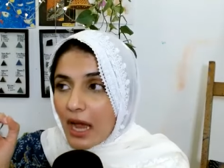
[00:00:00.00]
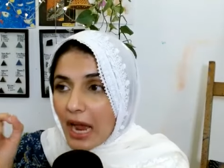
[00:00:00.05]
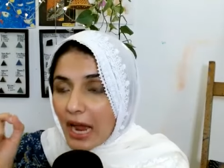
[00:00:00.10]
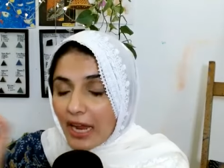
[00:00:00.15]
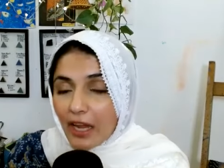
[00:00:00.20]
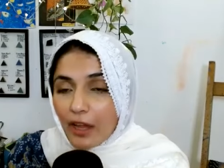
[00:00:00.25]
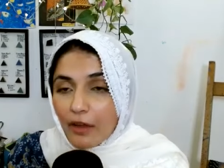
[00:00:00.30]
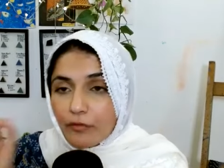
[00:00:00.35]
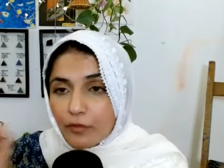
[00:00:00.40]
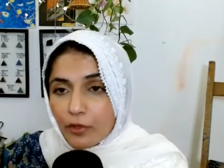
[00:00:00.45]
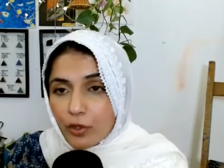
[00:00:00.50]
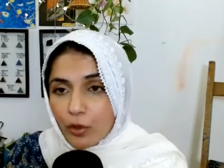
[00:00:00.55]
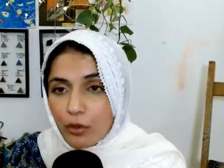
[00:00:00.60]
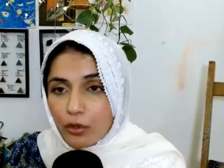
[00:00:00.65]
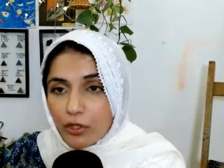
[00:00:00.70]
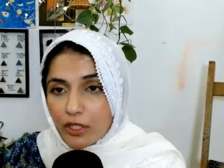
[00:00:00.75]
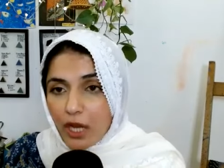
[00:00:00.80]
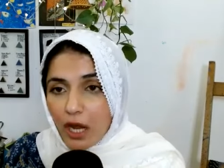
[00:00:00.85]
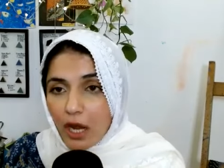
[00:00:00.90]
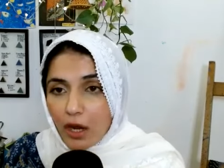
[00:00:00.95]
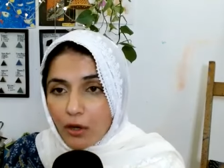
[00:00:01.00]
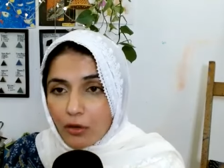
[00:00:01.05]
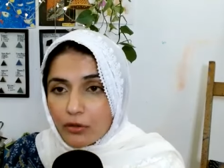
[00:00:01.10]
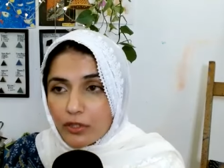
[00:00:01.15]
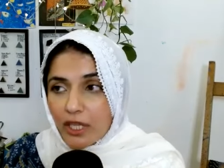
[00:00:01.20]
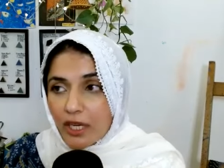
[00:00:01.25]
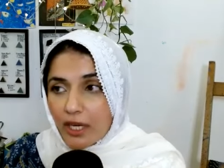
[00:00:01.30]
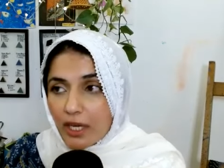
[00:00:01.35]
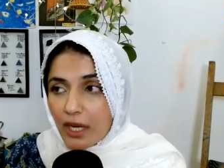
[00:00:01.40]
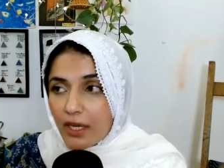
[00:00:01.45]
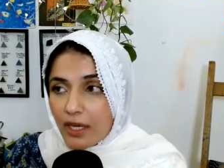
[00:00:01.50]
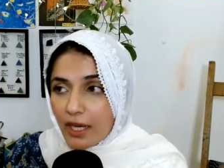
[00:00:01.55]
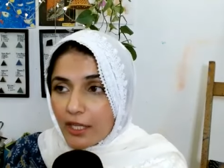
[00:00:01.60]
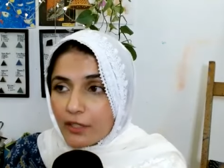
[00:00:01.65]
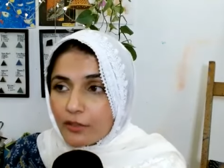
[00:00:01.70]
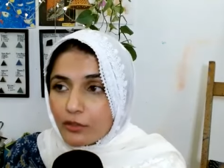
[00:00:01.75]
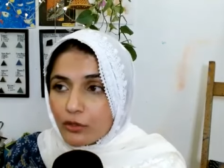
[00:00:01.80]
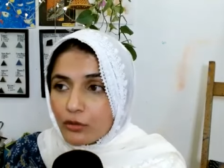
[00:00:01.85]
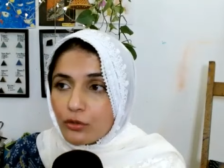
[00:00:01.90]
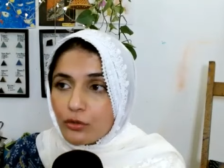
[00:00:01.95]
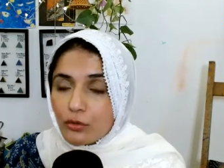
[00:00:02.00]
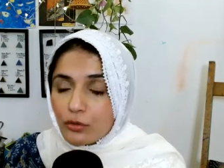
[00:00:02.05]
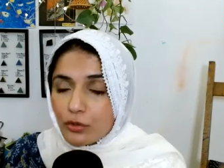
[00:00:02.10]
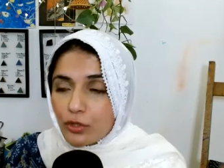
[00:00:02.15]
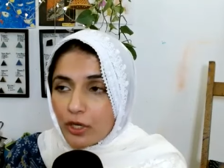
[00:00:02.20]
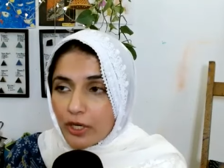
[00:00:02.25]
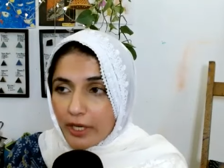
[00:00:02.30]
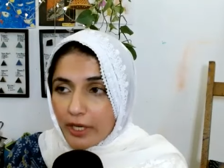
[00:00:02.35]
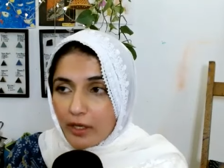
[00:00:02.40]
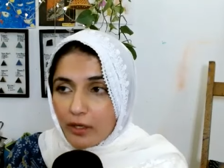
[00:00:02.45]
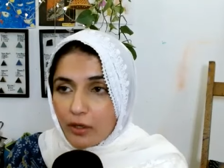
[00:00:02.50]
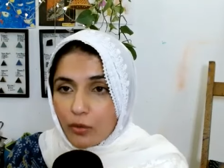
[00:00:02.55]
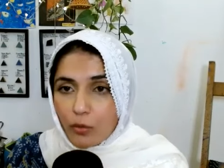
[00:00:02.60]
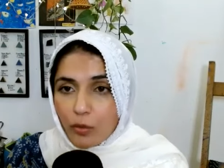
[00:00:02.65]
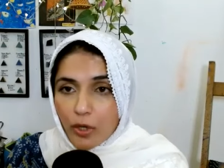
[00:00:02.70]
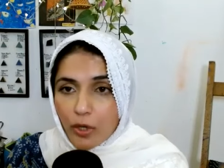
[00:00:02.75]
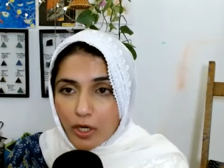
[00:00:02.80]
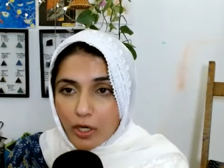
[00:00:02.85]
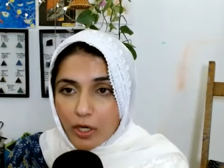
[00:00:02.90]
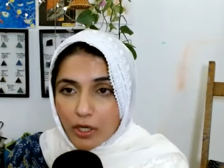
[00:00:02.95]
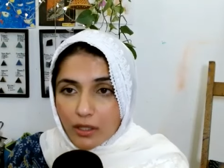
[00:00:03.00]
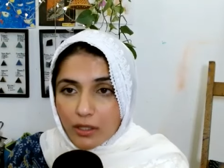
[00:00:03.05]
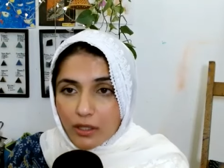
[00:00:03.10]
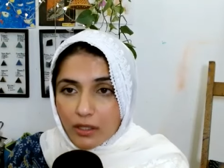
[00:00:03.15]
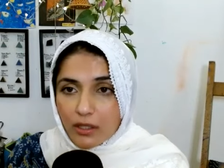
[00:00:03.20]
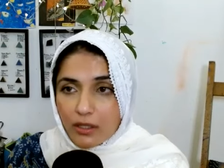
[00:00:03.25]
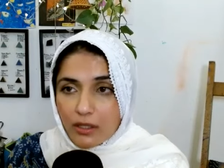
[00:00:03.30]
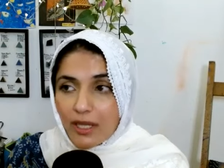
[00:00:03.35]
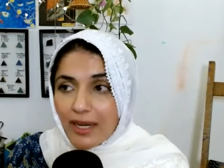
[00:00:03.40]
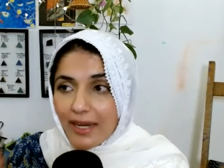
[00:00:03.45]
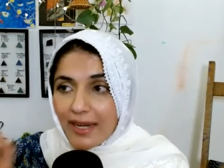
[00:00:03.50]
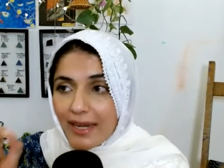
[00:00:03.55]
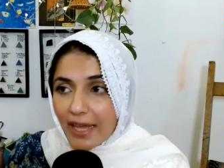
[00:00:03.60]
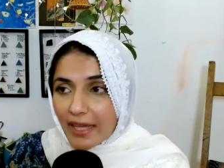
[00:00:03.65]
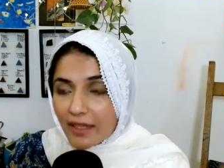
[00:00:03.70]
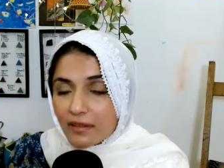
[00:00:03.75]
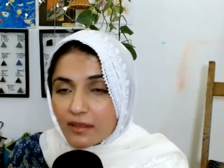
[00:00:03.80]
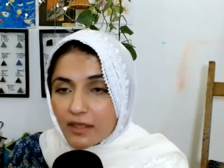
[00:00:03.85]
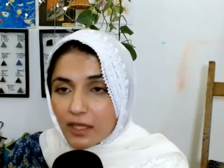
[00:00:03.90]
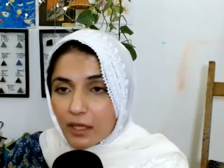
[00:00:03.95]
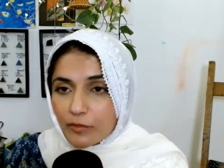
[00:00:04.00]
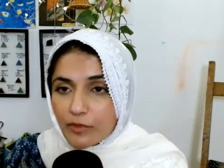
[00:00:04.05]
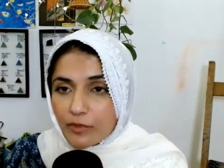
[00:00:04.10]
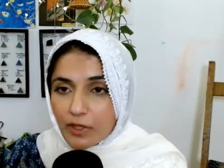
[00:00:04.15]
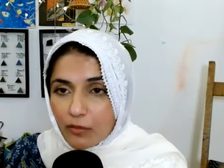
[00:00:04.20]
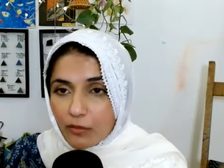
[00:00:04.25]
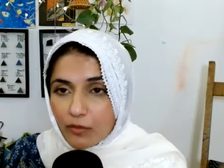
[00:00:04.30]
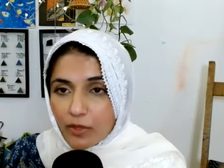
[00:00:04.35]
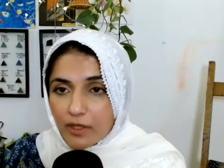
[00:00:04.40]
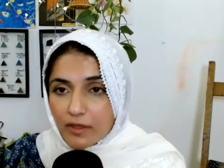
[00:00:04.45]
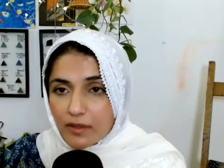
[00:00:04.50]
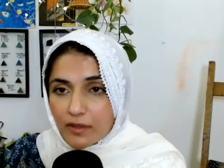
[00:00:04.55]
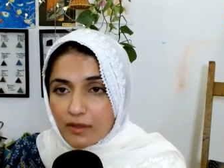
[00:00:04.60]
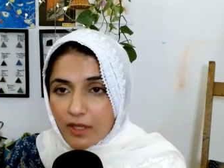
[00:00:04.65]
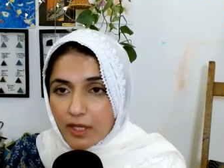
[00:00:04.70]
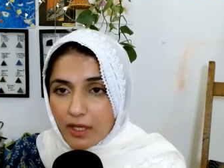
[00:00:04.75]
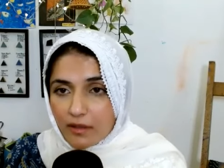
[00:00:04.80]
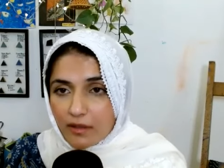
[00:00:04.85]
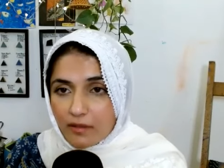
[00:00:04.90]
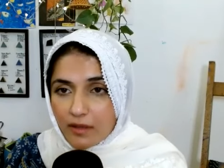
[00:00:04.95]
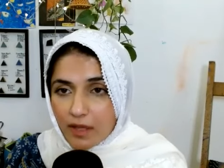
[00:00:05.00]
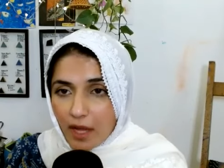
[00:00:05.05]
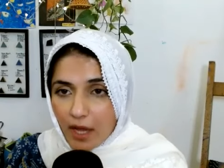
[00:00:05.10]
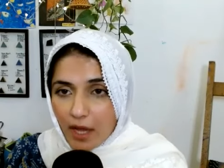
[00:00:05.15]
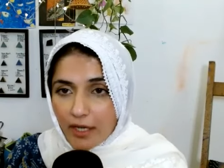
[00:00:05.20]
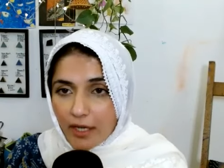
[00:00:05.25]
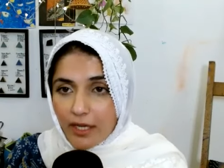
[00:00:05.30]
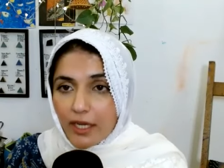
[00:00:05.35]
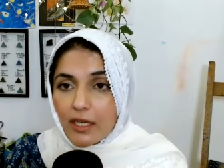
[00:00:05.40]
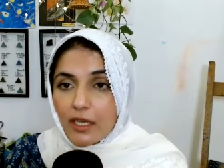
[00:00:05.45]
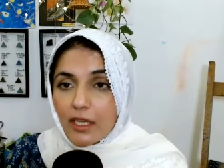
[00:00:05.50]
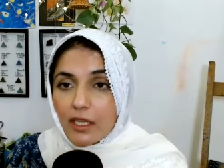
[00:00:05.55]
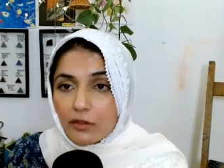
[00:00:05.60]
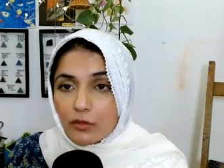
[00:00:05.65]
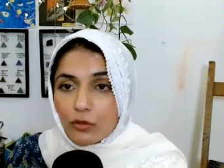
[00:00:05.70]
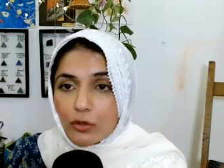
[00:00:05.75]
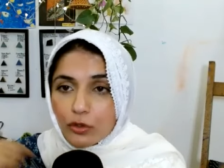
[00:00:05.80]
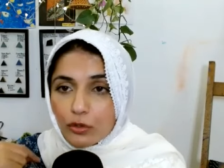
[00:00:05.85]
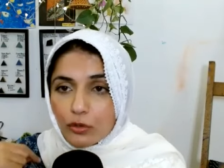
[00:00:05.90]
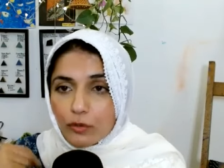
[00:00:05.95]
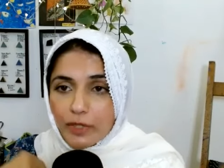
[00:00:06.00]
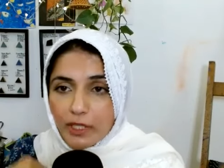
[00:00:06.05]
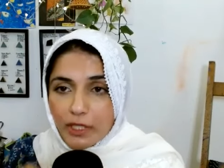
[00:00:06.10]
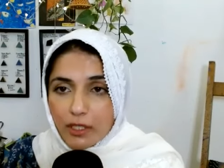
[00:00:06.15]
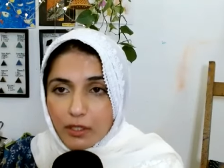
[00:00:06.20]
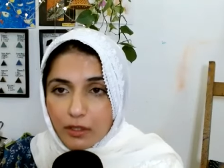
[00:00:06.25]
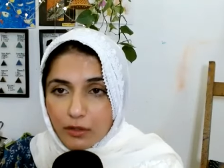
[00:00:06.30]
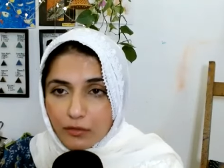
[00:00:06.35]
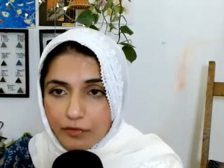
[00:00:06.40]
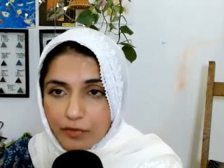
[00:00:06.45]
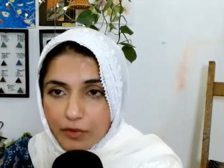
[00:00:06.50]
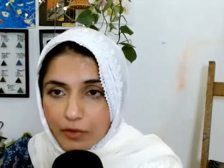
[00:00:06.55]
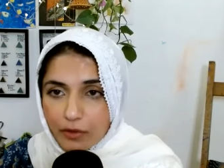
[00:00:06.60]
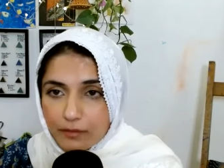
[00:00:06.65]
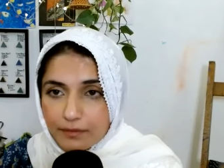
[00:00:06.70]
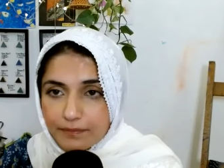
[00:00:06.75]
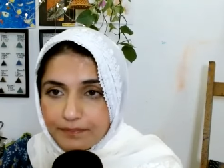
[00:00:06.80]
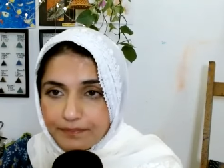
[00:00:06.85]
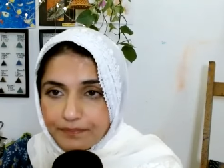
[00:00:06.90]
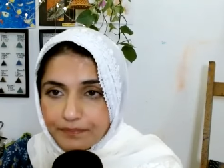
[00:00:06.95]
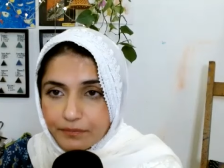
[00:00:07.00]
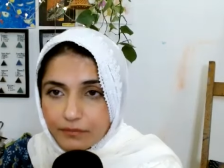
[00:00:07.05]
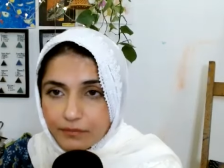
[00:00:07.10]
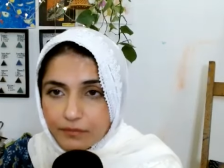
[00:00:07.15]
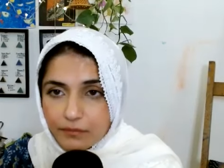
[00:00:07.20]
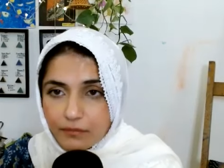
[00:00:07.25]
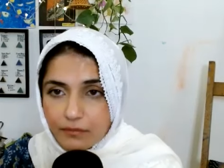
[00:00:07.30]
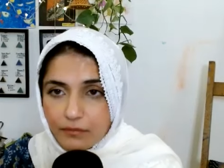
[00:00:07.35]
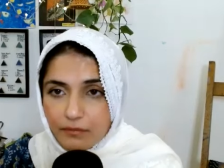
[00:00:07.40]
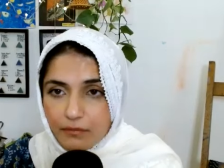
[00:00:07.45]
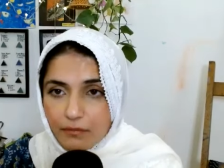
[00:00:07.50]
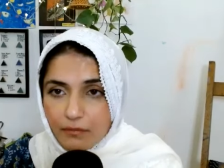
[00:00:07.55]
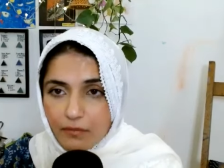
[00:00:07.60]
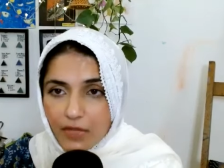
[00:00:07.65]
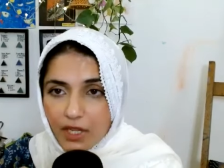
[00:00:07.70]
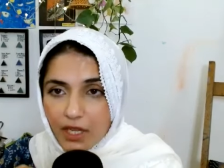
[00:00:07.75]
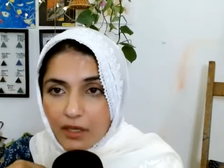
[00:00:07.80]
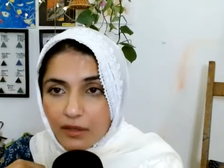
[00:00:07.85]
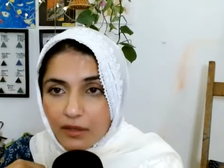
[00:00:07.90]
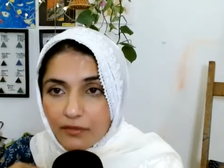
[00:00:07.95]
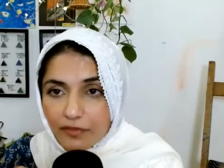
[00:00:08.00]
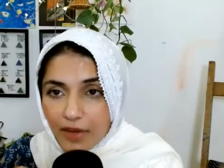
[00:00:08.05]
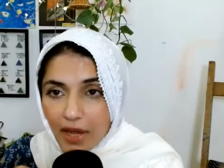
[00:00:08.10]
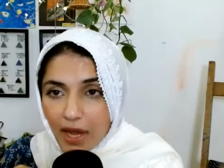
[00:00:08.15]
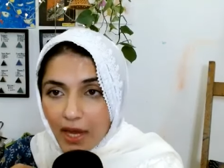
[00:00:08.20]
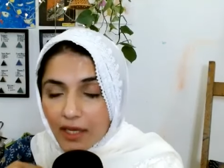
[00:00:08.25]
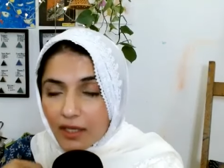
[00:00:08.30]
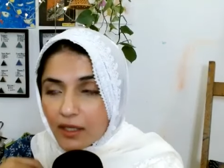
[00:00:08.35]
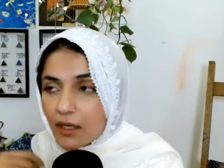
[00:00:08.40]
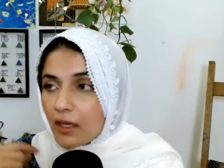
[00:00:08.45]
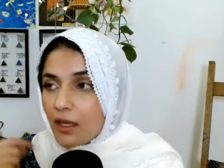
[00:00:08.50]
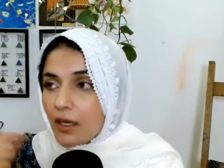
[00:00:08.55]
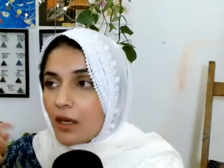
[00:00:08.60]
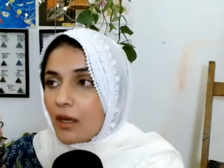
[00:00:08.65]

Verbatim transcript: I have no doubt that unless you do your inner work, the next time someone says that, it is going to be hurtful. In fact,